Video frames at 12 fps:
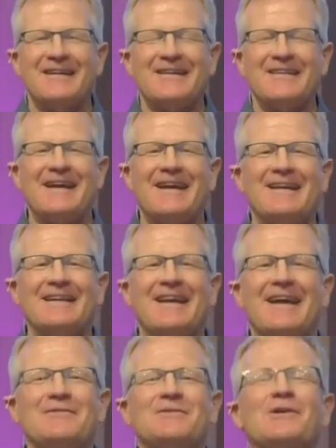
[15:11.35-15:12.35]
that
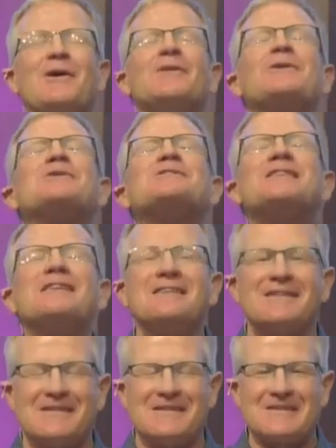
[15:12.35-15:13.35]
after all those
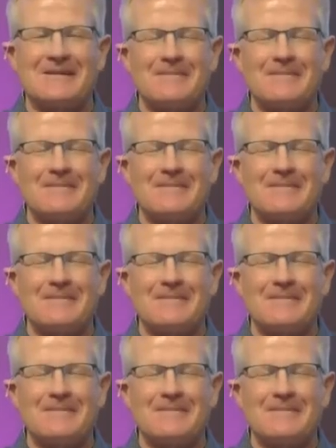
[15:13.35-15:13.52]
years,